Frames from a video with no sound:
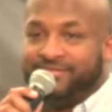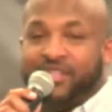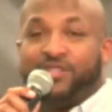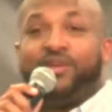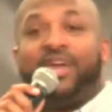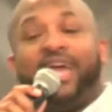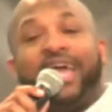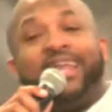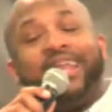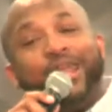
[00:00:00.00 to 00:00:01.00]
that you
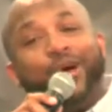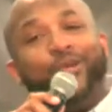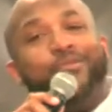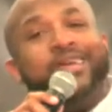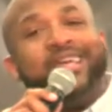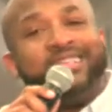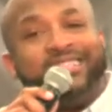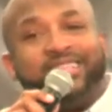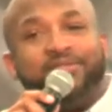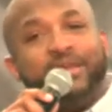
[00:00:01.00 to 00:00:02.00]
had no
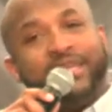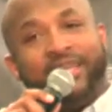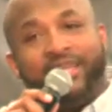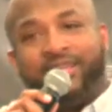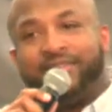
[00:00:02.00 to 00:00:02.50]
business being.